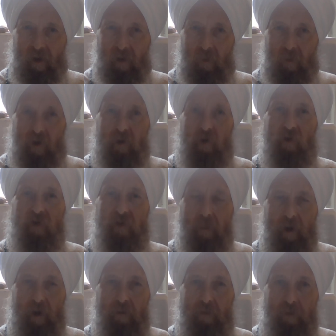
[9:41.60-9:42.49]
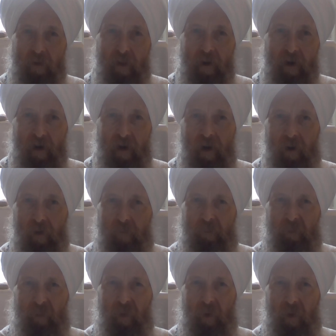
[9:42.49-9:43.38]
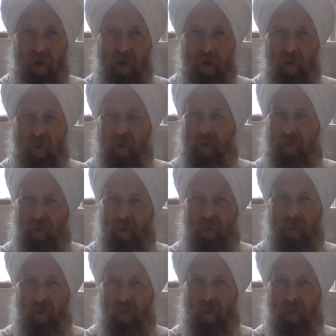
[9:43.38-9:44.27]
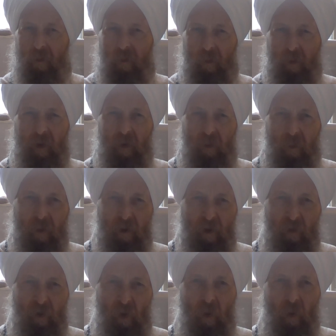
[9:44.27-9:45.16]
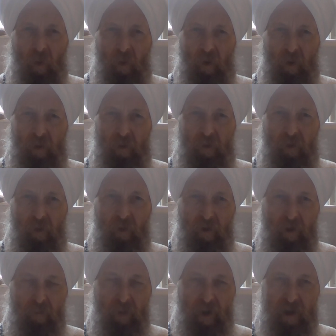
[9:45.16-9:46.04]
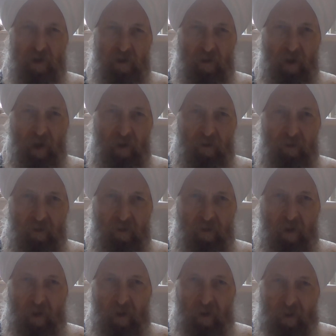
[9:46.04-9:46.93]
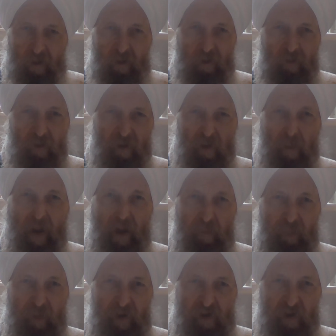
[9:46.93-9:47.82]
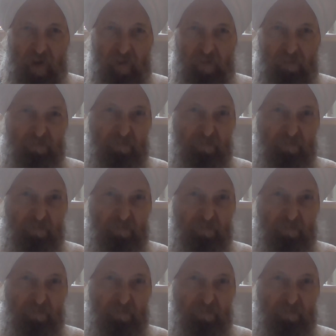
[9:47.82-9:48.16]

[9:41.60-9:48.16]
we're too smart for that now. We know that Yogi Bhajan was a bad person.